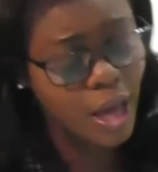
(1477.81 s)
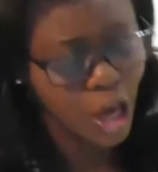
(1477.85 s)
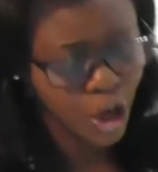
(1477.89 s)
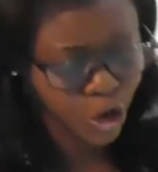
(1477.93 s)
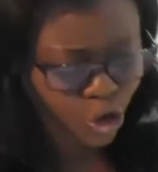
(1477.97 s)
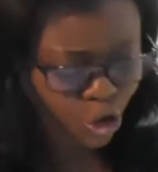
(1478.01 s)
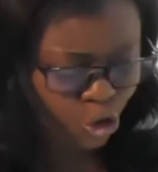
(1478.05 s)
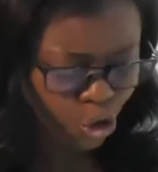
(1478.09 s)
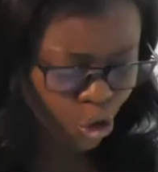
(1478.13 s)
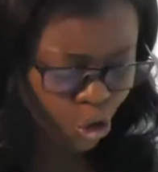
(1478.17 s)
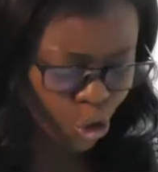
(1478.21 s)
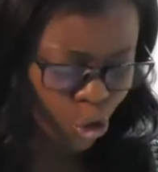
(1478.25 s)

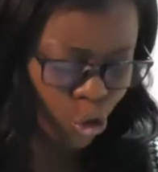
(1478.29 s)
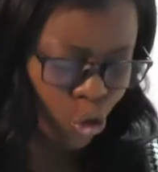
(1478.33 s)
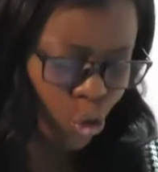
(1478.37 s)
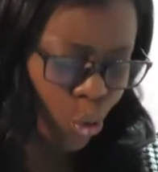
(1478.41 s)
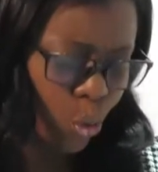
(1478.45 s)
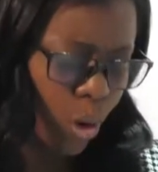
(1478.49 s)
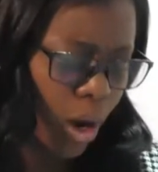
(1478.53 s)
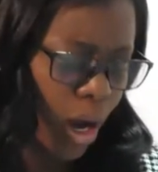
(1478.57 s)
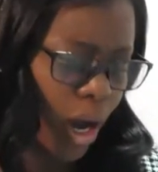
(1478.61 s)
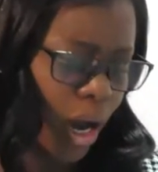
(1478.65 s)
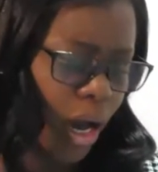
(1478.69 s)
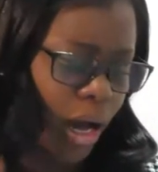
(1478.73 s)
You know,
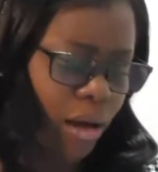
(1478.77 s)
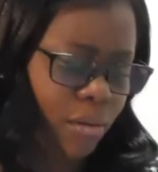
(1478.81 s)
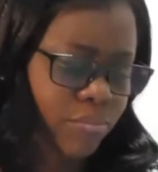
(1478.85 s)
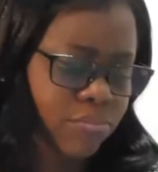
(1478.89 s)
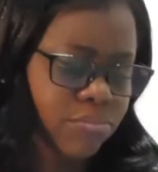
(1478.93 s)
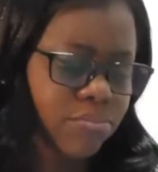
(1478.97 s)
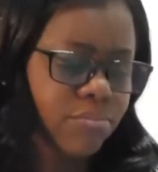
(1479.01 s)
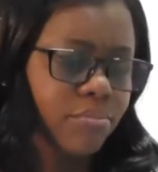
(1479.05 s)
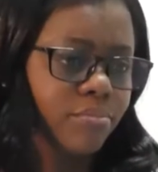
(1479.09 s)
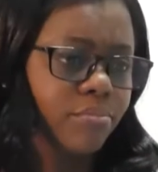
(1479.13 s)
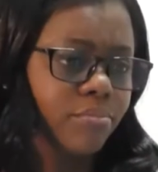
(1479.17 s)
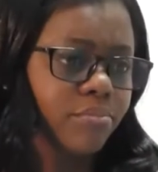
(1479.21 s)
you are
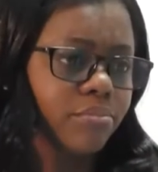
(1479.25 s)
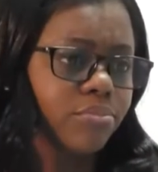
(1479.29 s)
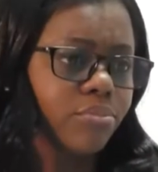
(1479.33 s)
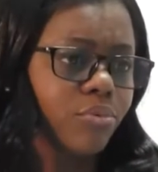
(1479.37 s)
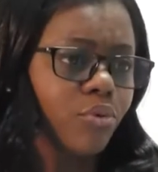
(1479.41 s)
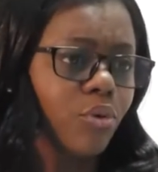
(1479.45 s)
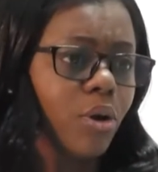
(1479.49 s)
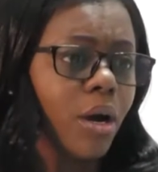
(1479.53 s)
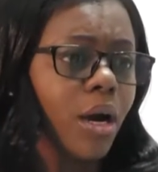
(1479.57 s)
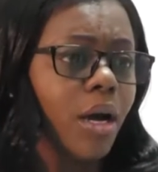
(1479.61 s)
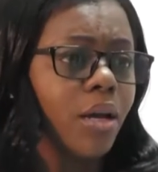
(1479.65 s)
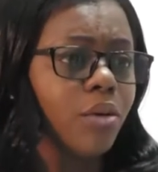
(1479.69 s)

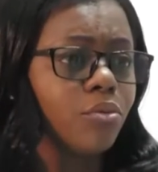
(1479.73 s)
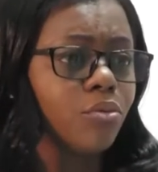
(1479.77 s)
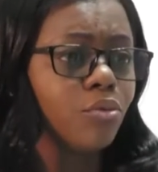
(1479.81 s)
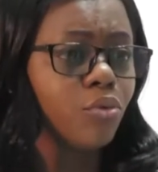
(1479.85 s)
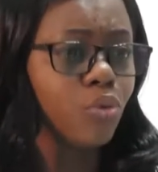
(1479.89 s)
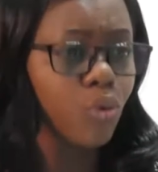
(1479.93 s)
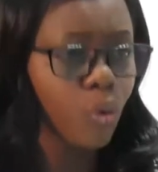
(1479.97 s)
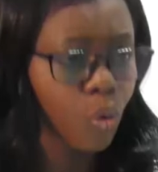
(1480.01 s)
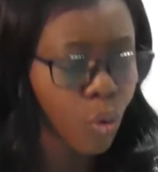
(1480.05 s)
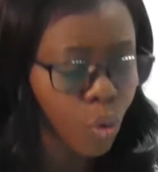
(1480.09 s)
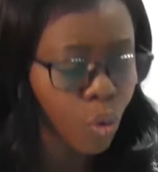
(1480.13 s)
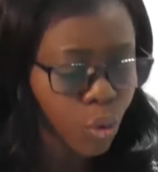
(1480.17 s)
you're a
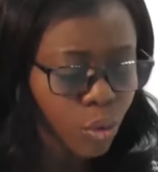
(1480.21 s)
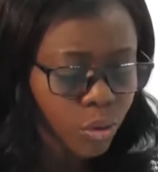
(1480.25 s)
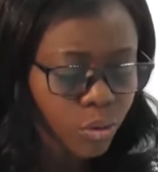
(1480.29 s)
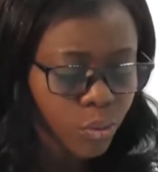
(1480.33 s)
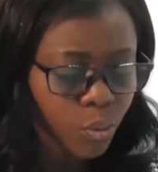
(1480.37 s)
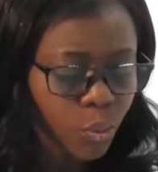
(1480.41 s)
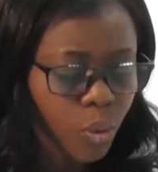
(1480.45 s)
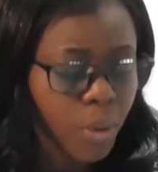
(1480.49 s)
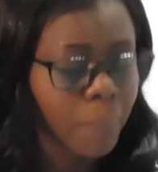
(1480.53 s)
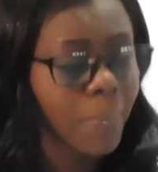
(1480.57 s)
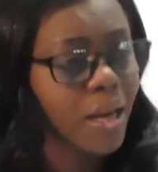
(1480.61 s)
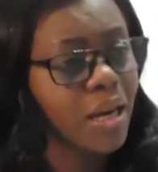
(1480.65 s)

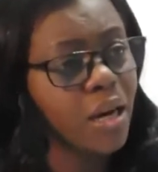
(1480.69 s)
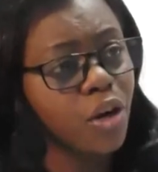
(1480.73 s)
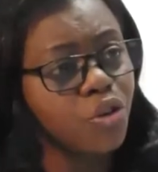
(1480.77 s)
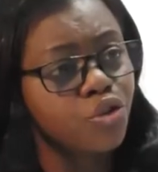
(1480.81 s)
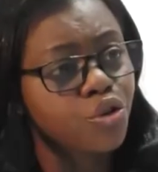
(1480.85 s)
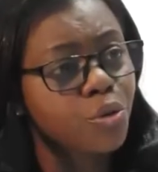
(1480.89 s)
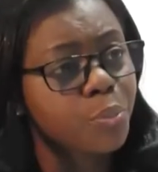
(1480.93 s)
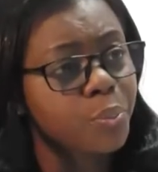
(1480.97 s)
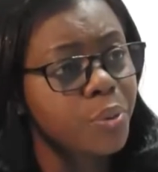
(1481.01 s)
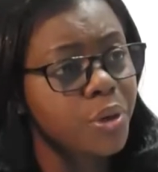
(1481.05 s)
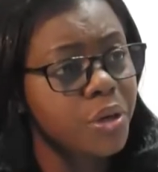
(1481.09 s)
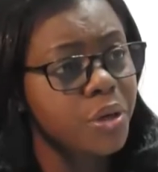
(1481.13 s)
known women
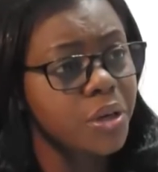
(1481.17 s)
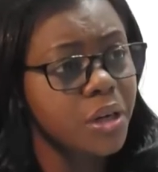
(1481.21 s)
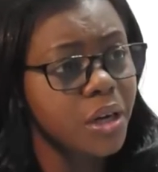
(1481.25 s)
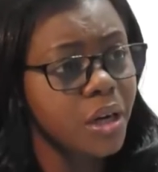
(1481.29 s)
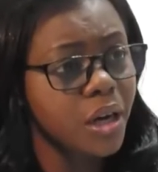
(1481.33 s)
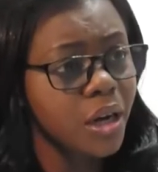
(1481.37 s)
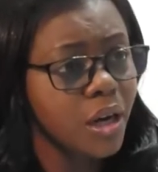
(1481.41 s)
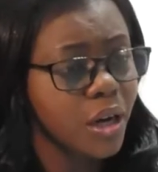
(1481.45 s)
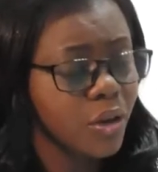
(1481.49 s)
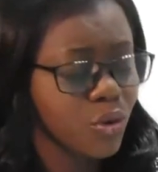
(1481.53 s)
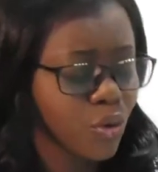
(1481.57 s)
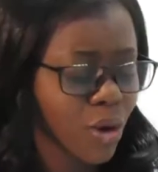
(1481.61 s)

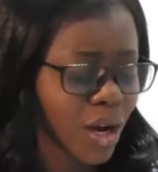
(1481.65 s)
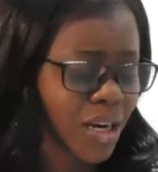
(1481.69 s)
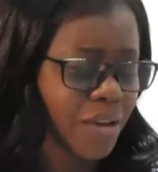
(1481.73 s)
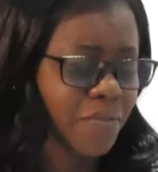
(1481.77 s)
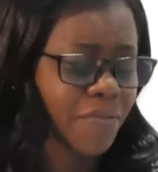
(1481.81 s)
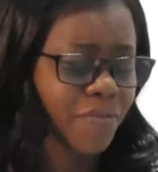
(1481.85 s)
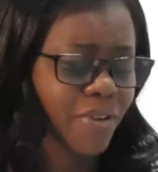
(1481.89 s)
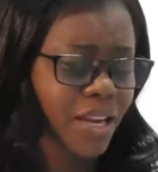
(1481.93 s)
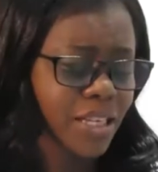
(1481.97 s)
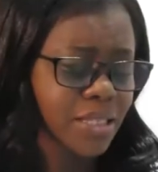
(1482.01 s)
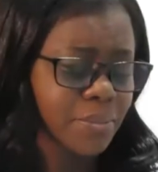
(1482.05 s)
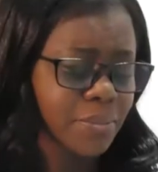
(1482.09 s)
entrepreneur, you're an
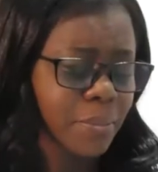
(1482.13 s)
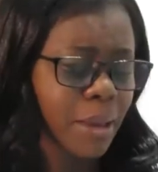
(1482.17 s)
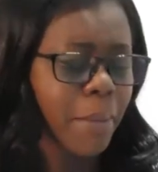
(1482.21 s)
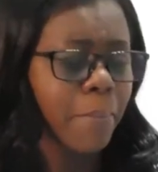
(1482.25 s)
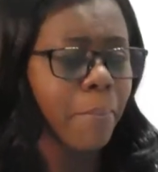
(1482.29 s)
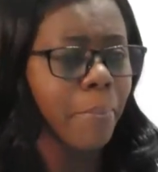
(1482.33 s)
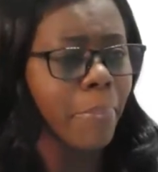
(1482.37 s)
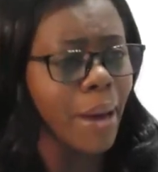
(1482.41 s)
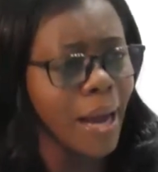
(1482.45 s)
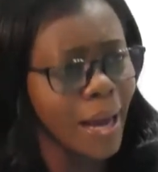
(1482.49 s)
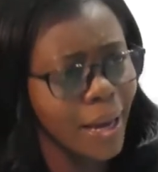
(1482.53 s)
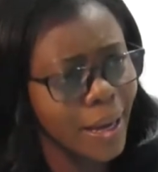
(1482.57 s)

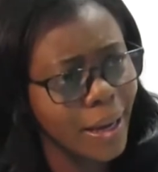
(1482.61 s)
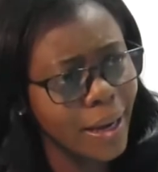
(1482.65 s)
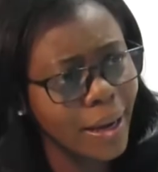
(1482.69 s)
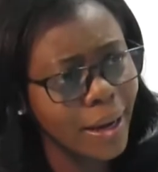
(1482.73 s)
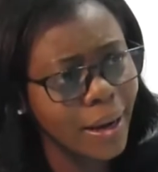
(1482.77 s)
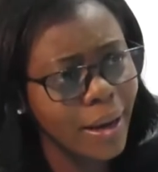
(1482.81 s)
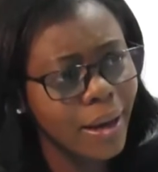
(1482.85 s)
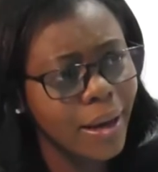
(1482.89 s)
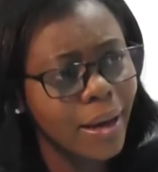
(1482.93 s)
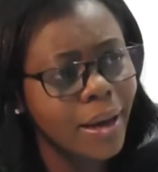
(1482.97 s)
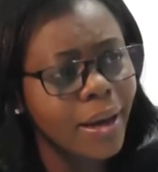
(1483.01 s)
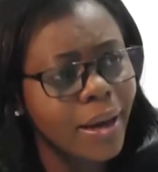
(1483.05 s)
investment
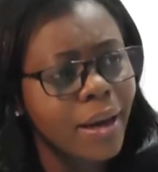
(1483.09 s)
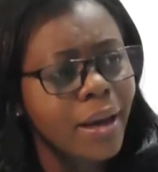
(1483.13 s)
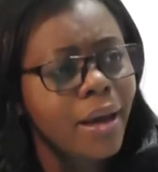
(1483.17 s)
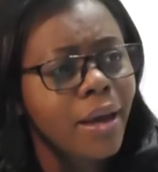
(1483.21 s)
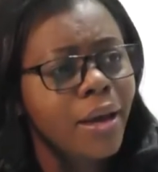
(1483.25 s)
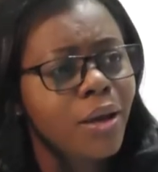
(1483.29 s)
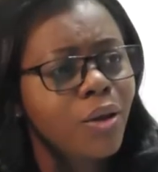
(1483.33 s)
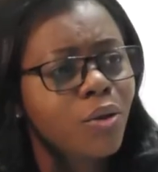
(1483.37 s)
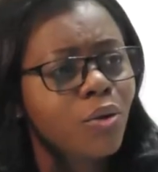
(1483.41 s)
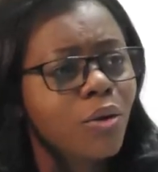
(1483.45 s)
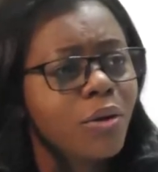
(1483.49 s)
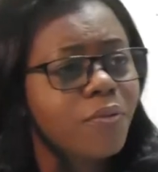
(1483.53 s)
banker,
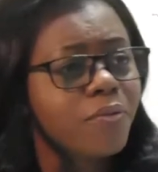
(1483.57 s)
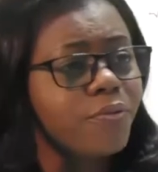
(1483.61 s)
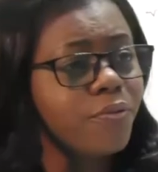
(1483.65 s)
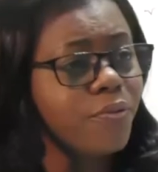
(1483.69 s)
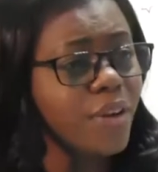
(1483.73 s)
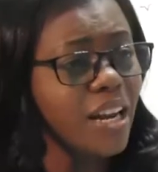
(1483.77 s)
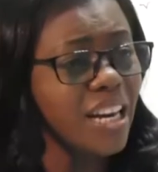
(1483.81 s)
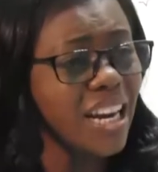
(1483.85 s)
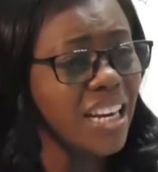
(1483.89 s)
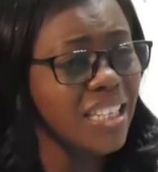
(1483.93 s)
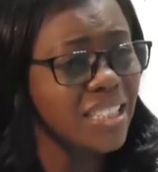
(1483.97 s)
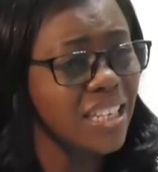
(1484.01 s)
you're a
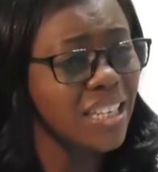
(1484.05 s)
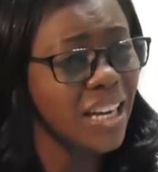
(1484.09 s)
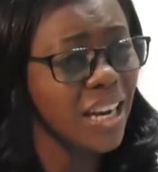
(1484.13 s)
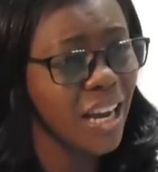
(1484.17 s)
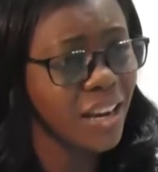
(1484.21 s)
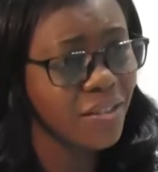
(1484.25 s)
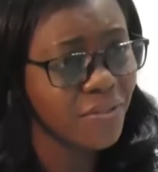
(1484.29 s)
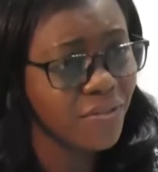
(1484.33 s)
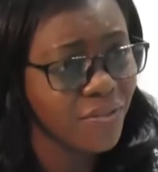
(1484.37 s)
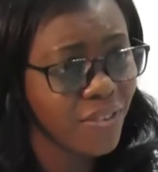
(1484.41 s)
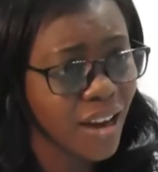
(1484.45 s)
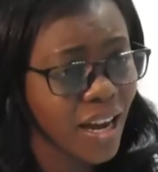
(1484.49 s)
financial
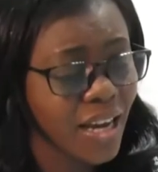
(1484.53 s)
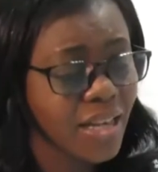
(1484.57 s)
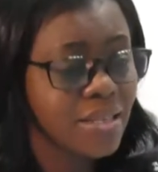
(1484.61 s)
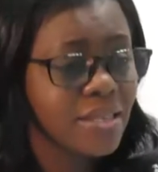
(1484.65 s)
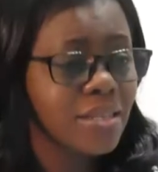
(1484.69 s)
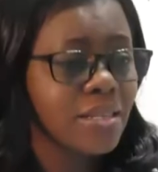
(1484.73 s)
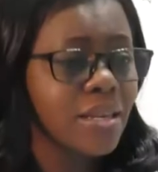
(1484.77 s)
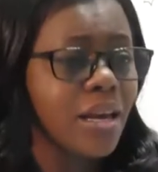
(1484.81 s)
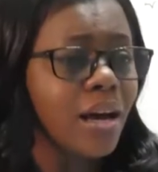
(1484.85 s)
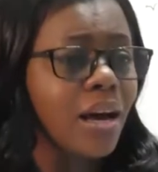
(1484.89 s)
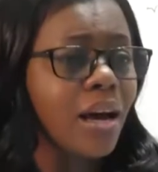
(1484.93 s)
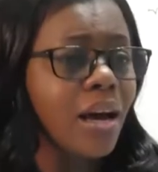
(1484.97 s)

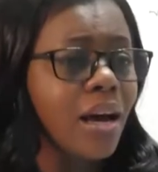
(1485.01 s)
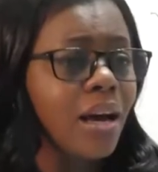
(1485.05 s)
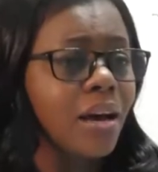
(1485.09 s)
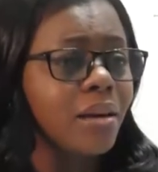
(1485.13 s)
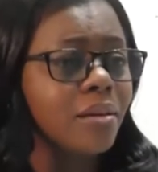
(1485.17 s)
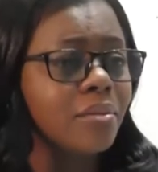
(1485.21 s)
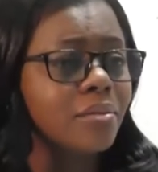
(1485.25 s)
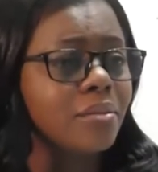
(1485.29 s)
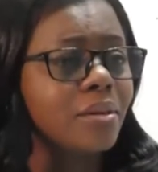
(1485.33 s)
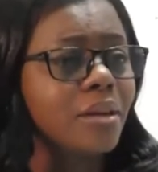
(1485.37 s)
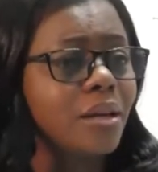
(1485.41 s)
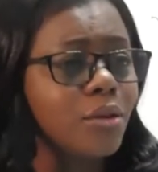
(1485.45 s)

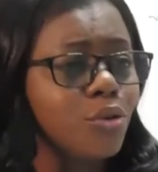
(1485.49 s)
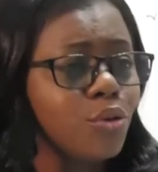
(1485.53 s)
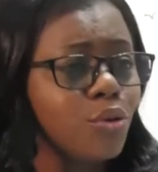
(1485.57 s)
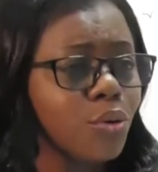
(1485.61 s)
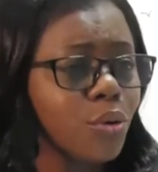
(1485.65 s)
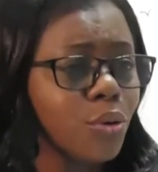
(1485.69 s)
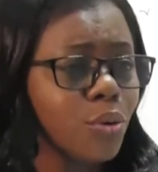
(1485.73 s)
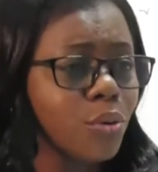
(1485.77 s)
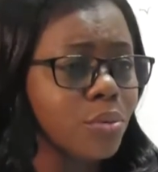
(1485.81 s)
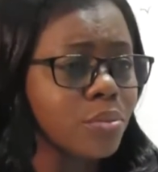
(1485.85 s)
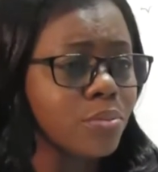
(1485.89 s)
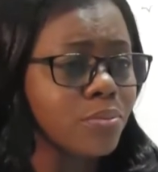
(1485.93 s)
advisor, you
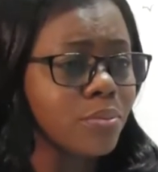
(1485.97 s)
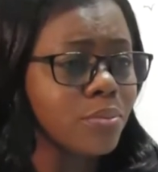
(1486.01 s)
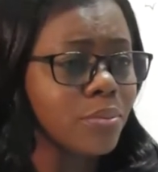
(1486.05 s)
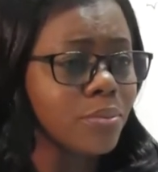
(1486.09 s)
know,